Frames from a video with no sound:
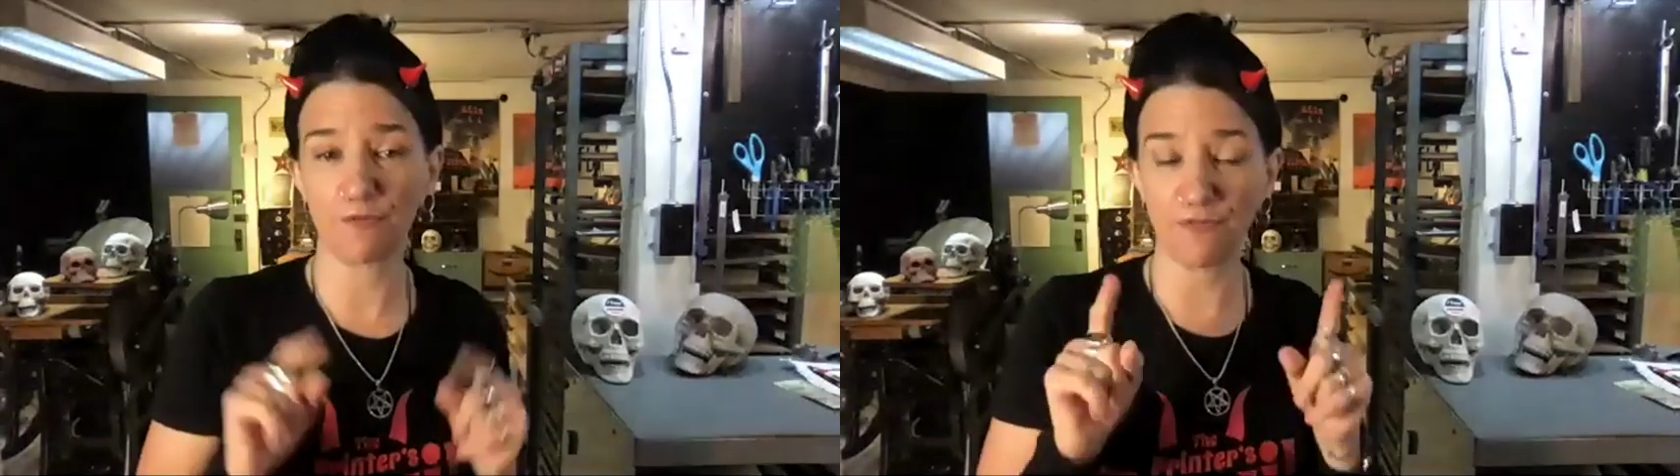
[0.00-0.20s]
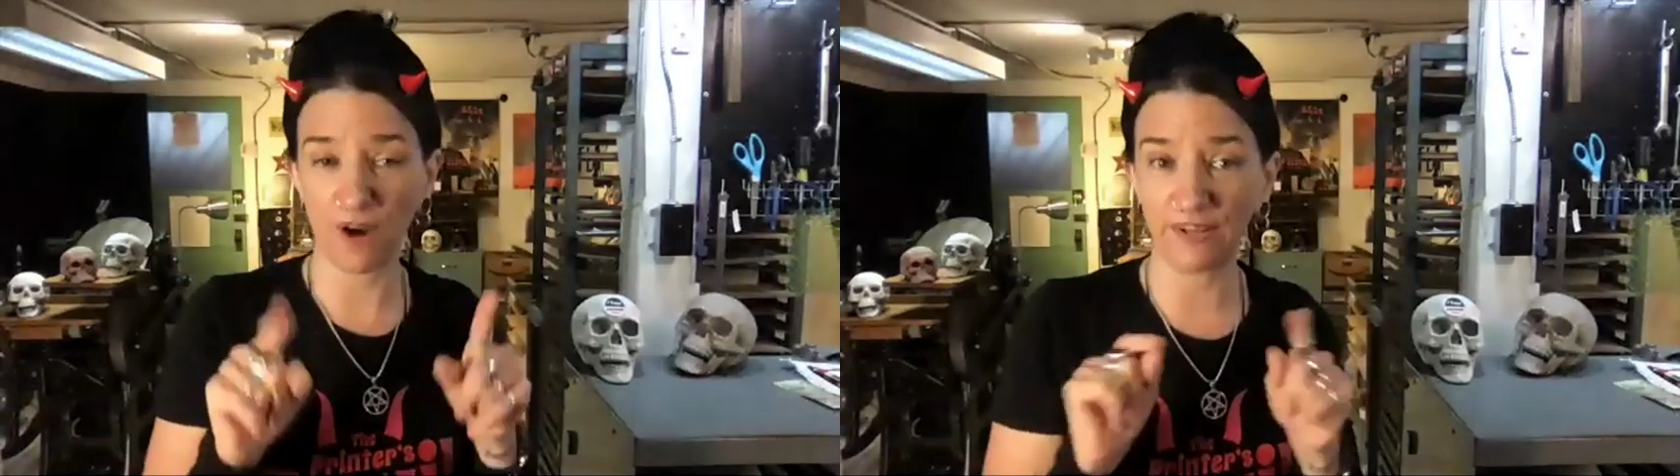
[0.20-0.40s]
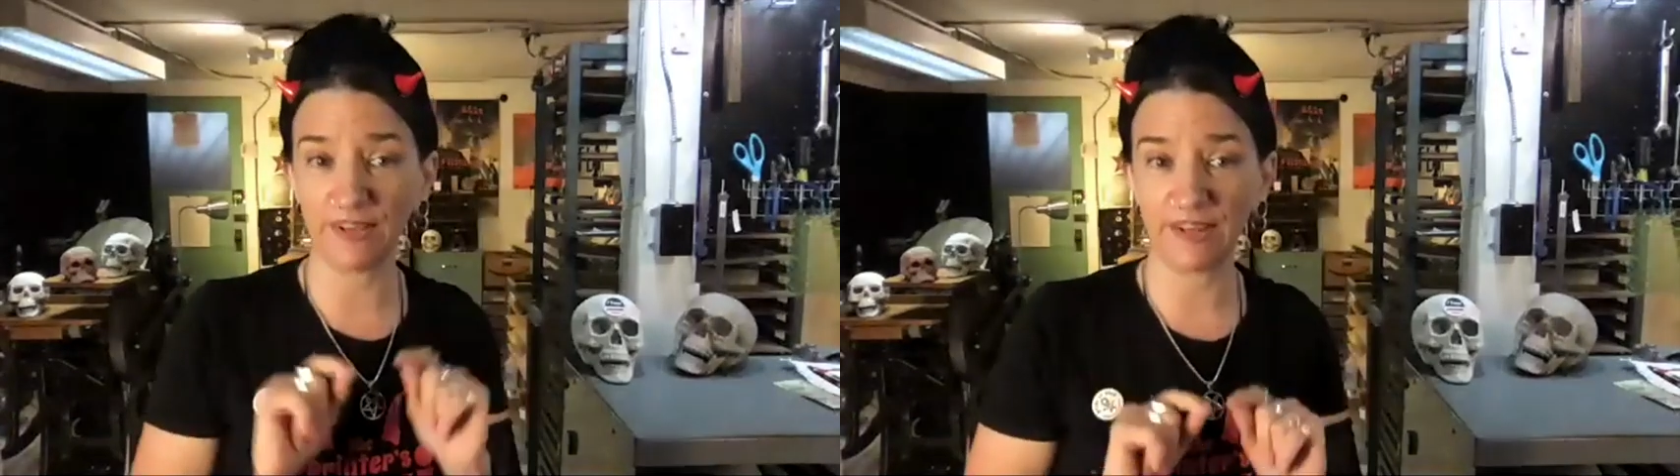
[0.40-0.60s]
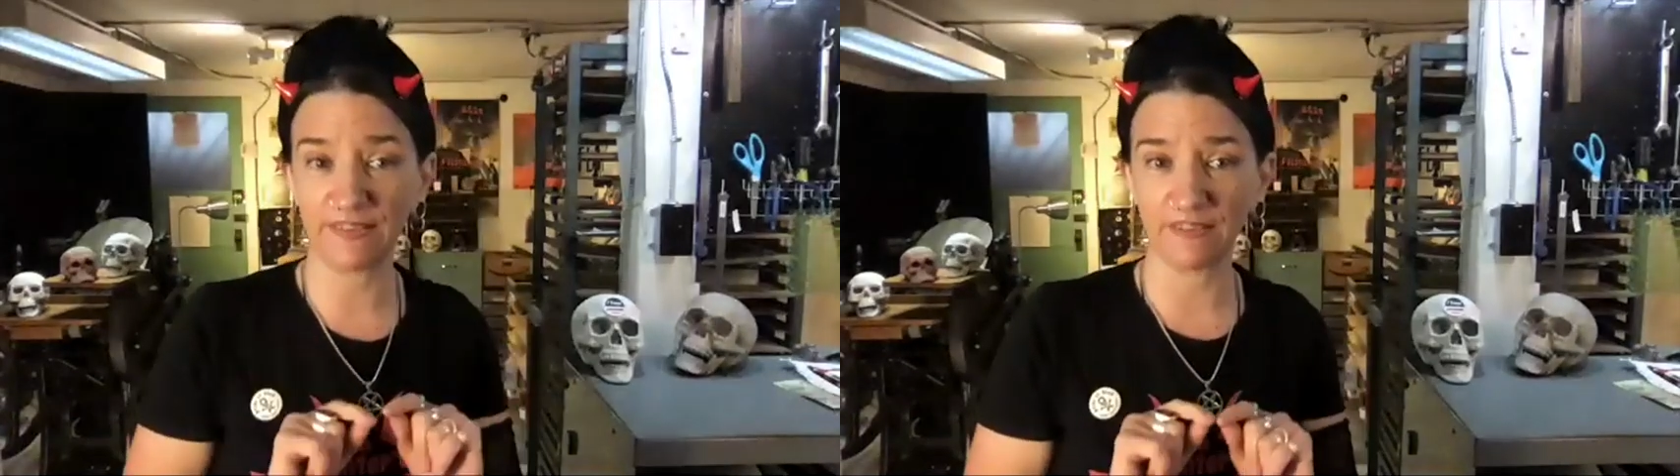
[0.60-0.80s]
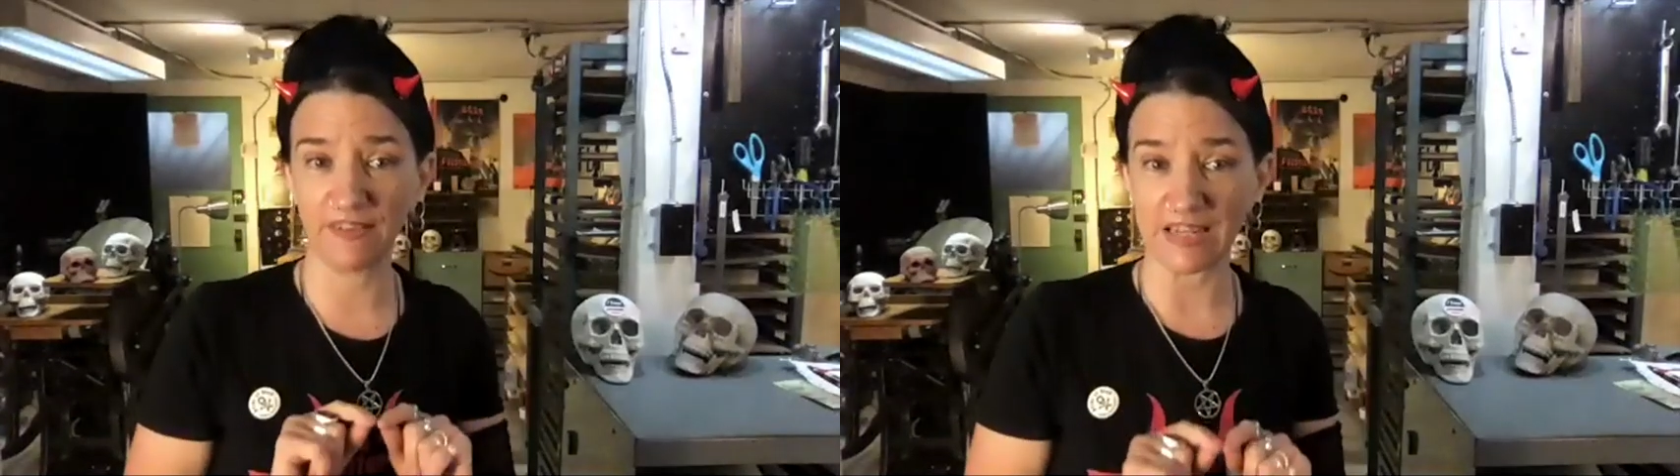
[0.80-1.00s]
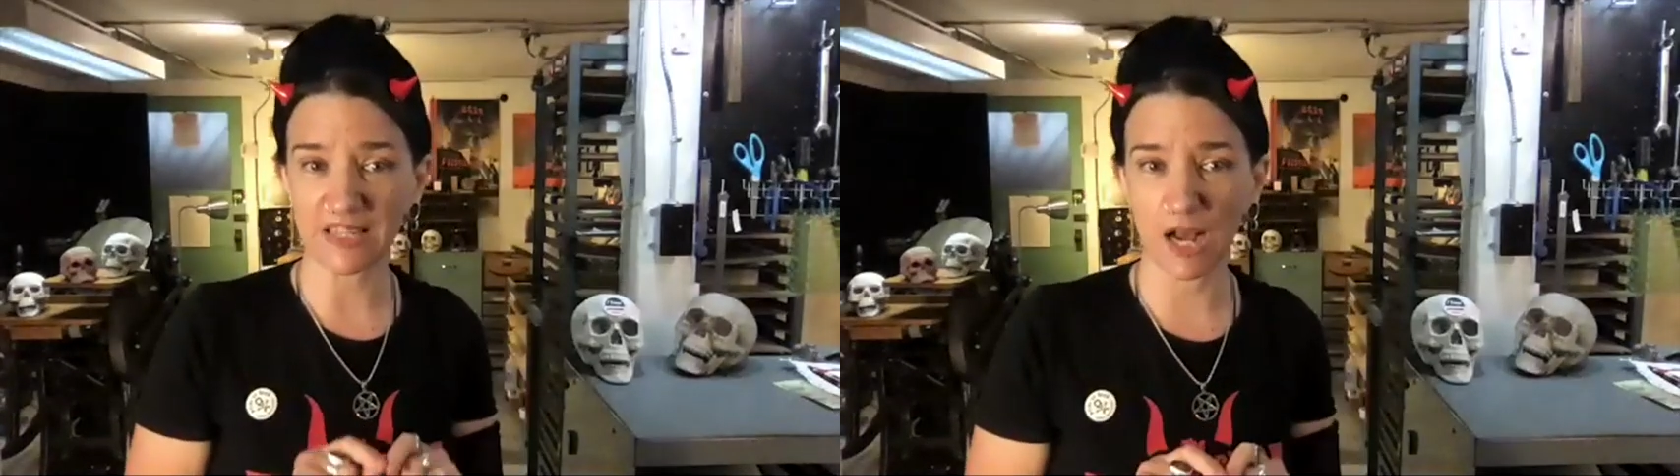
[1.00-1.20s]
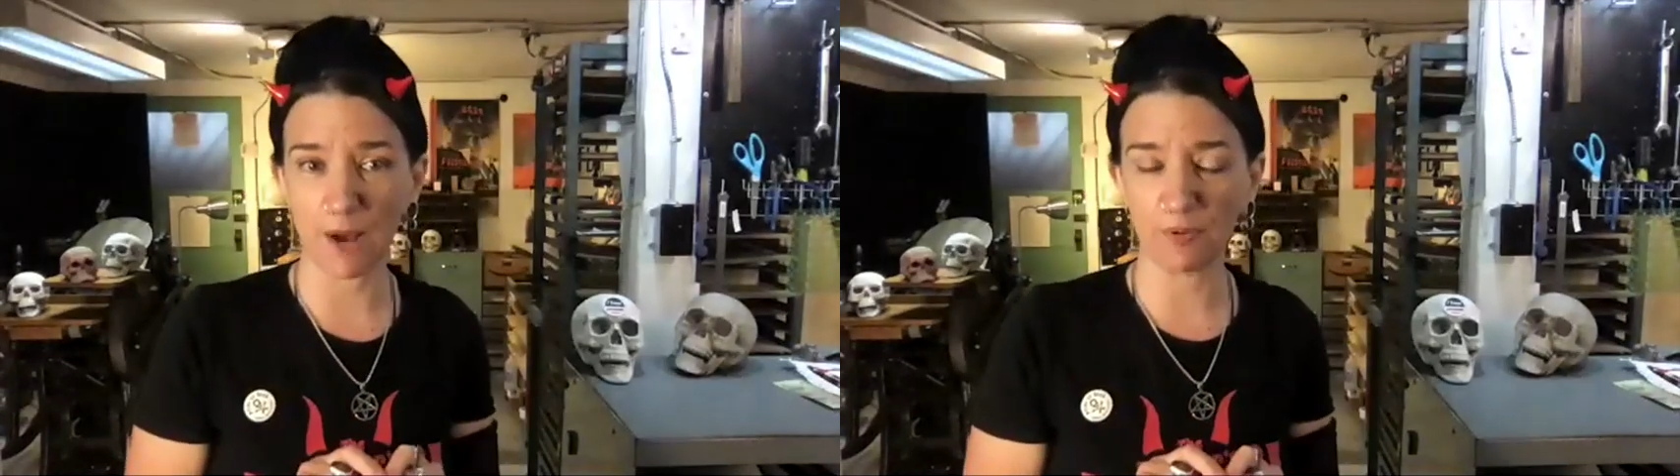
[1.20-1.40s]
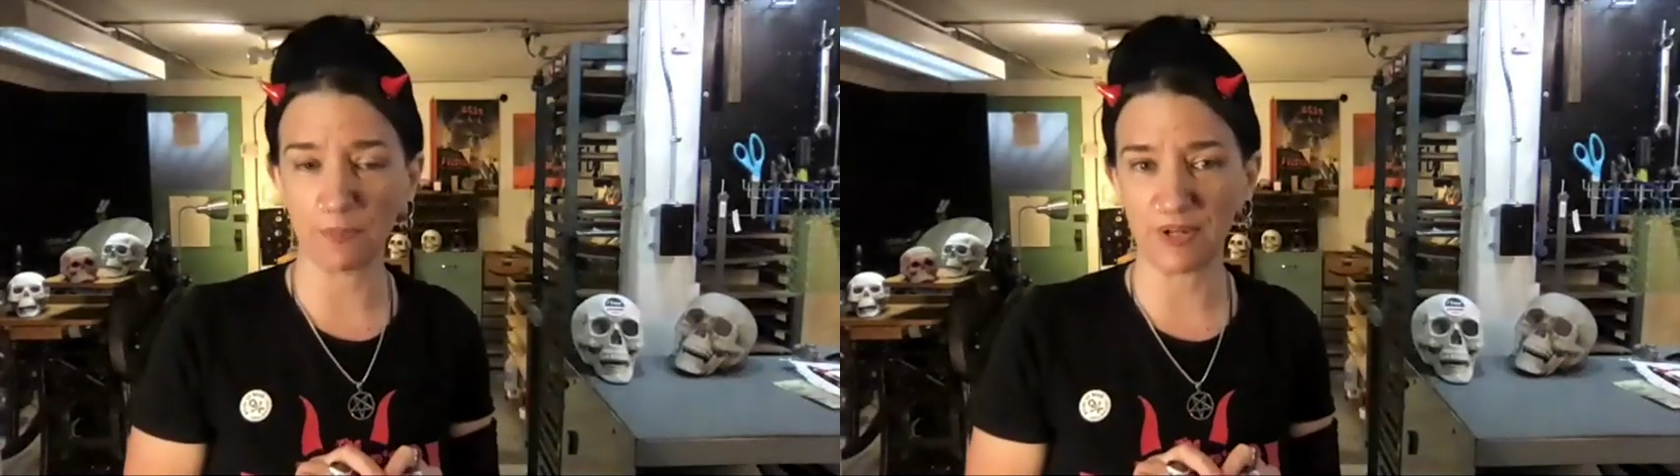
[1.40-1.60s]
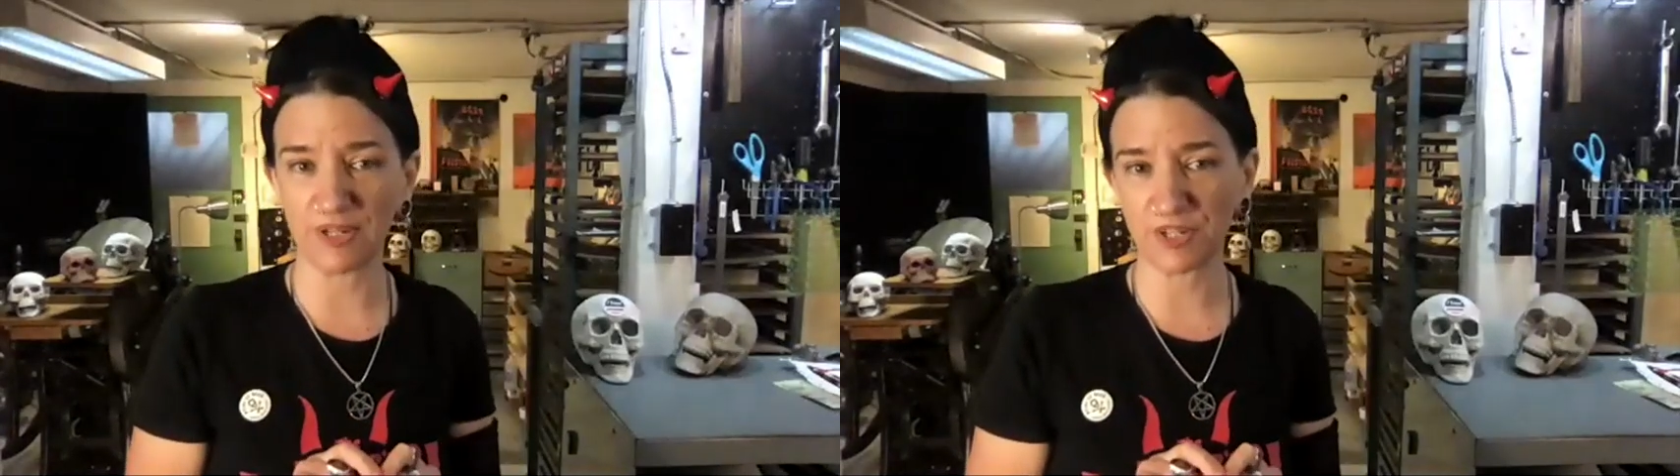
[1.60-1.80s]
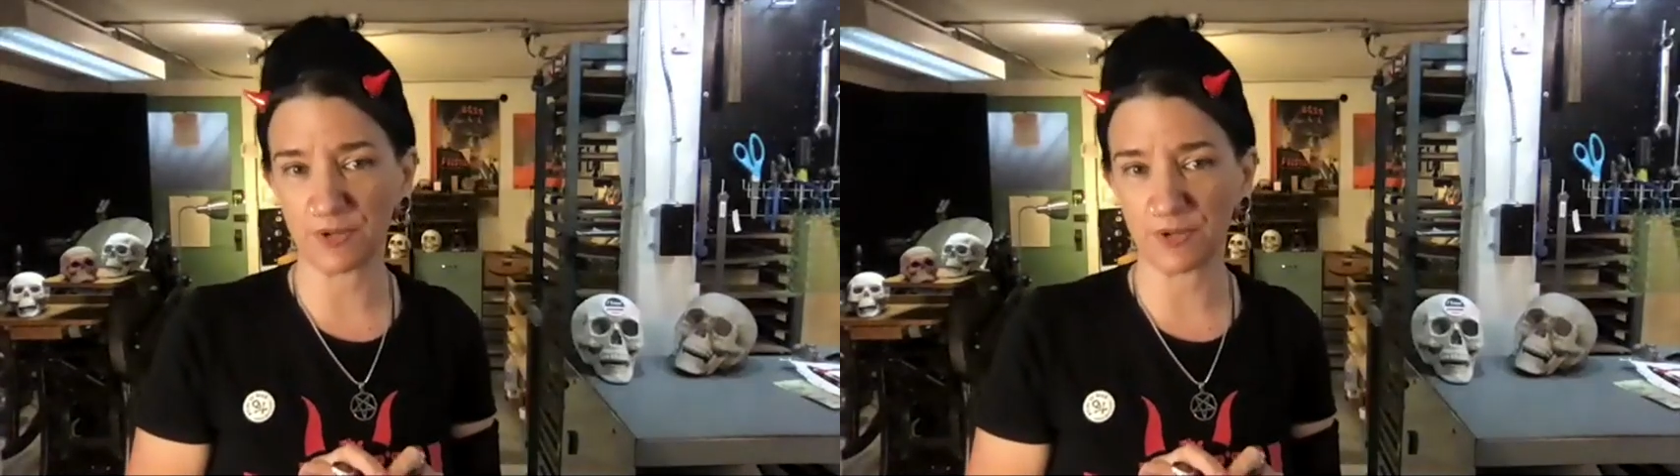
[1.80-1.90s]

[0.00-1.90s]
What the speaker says: finally, the last compliment to